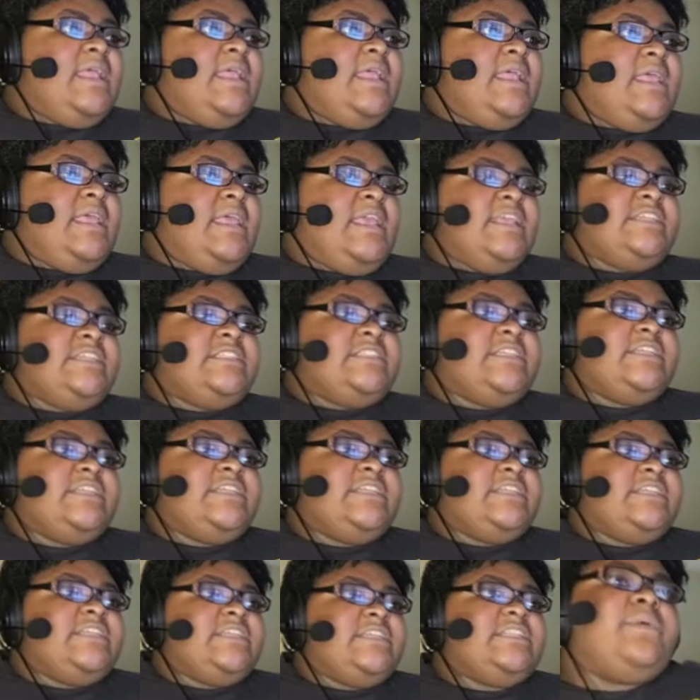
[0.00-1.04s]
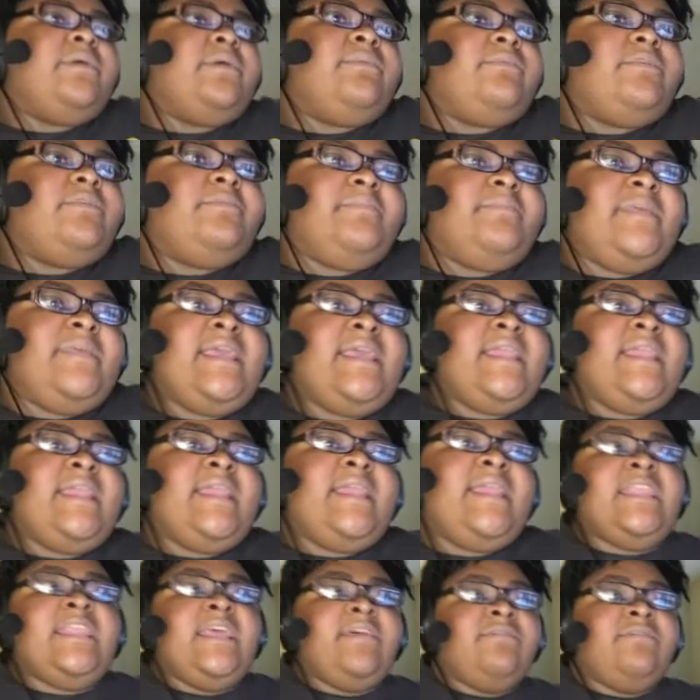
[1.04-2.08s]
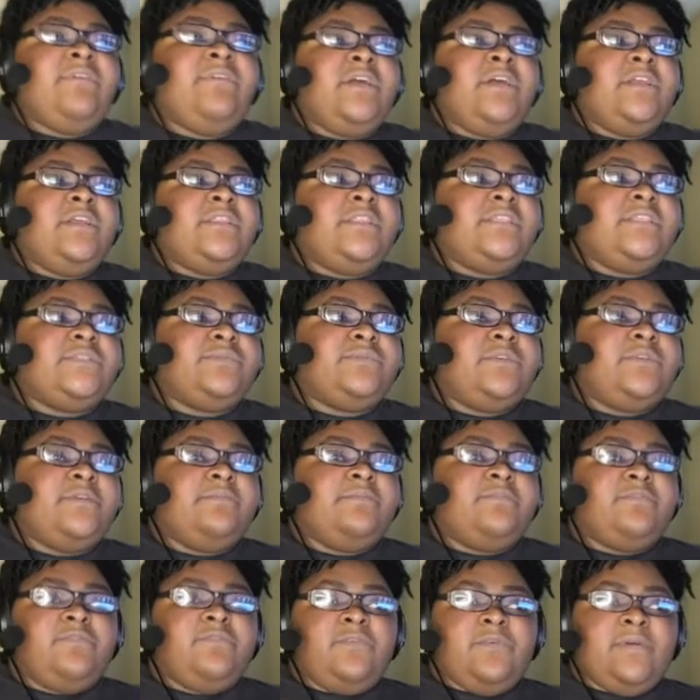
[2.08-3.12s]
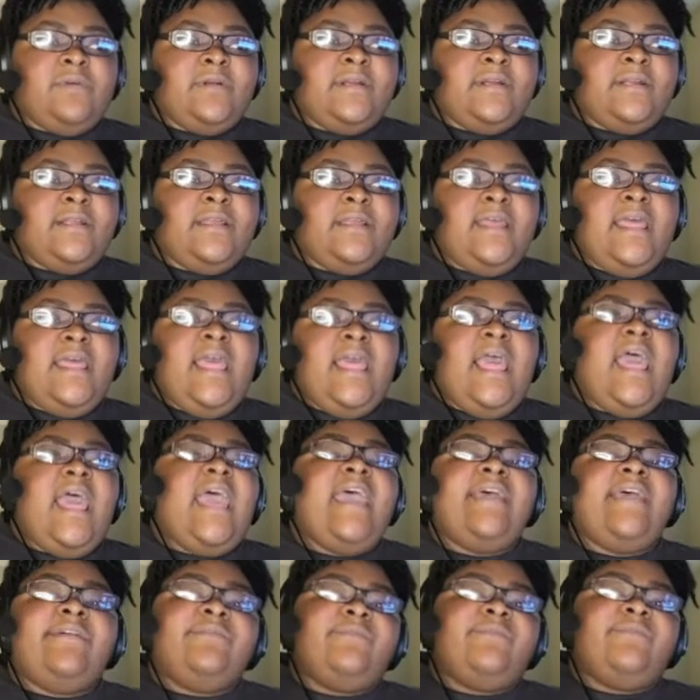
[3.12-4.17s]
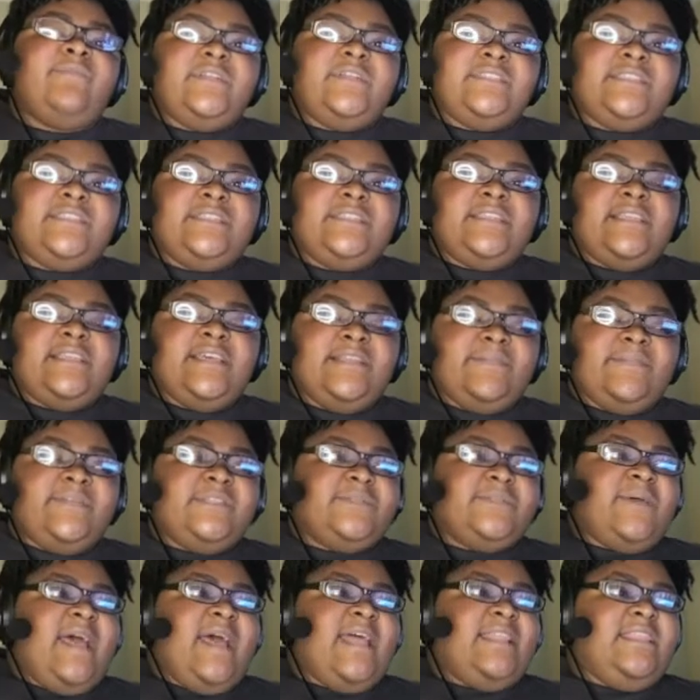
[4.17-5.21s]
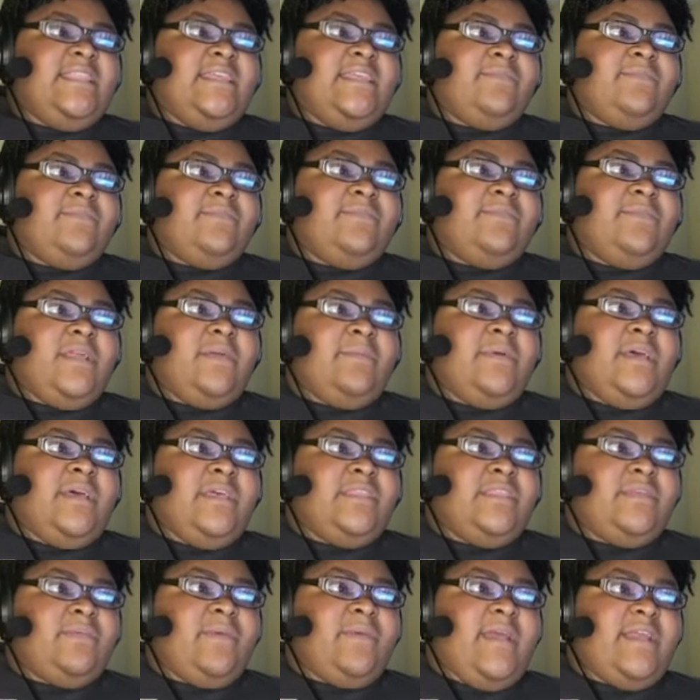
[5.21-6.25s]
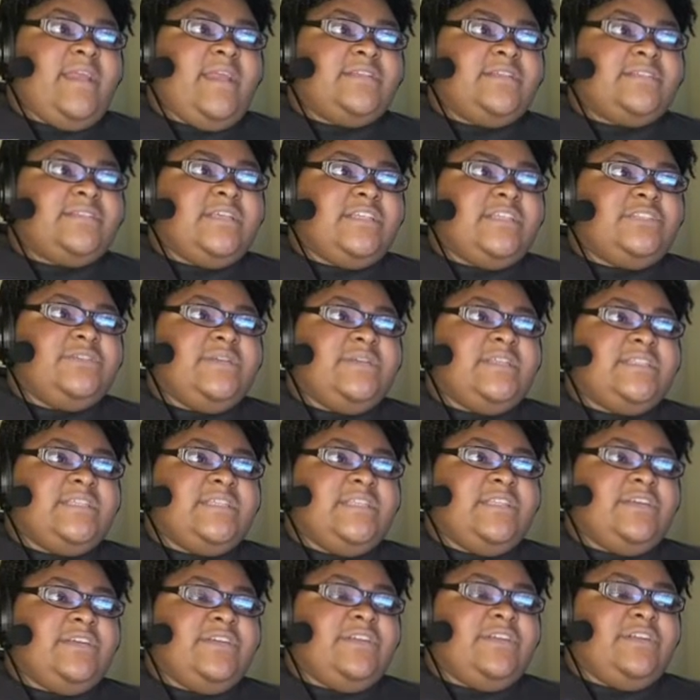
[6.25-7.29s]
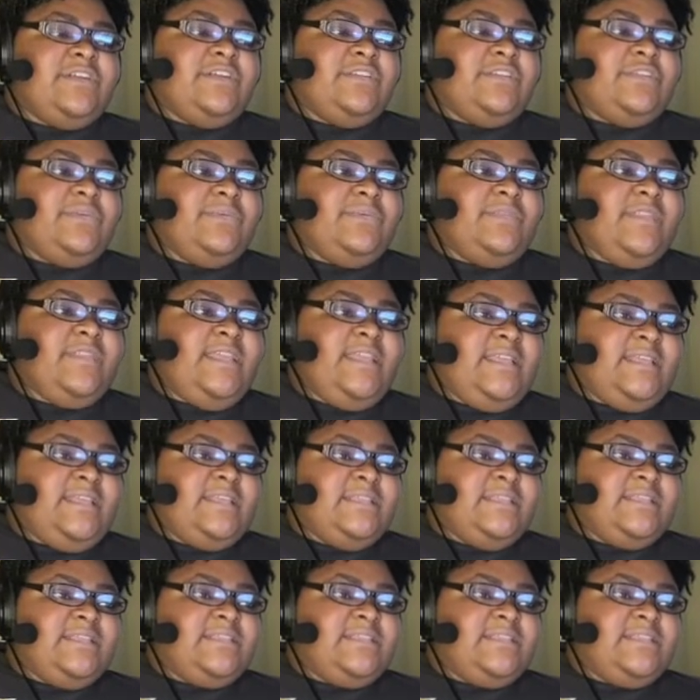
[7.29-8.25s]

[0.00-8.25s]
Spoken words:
he shared this word with me, and I never heard this word before. And which is another reason why I love working with other writers because you get to learn new things.